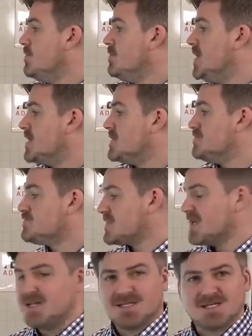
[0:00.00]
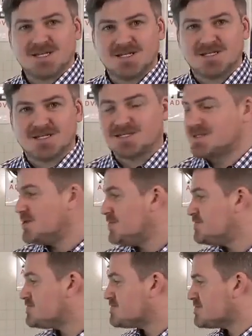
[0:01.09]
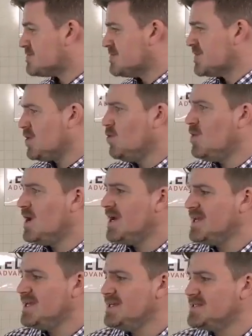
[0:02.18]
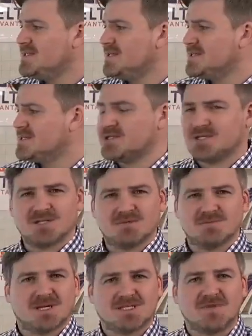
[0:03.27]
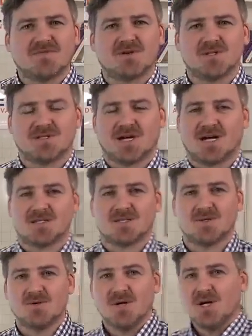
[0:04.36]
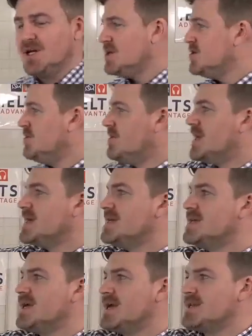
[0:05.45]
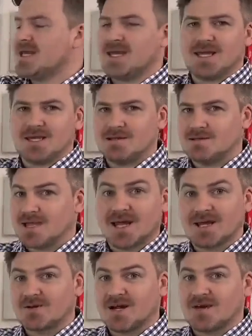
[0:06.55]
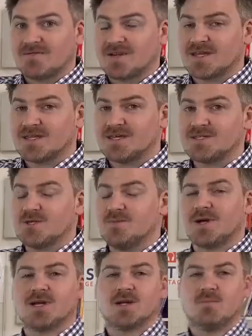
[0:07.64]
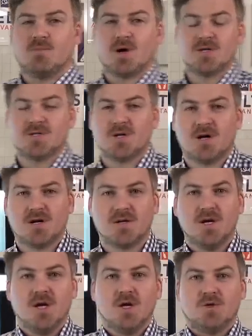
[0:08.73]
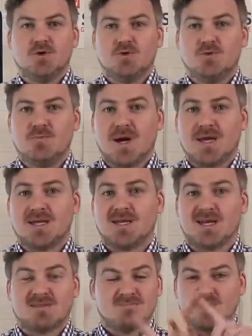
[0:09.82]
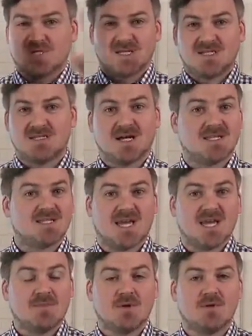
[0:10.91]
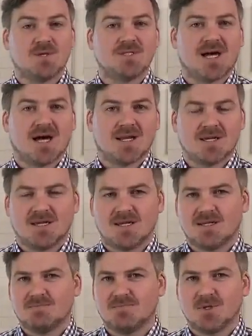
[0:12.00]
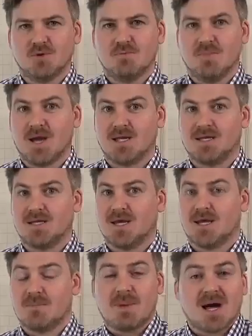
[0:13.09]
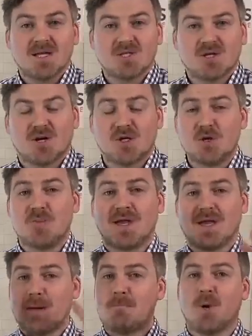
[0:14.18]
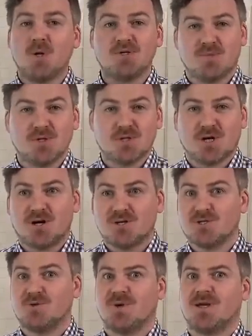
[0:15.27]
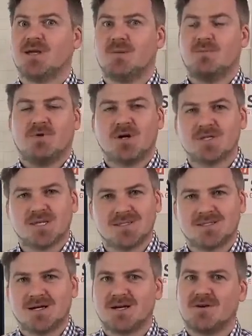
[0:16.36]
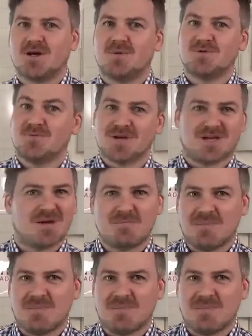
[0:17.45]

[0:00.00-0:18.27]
But let's get into this. So, why is this such a difficult task? So you might get a line graph like this, you might get a bar chart, you might get just a table with data in it, you might get a pie chart, you might get multiple charts, you might get process diagrams, you might get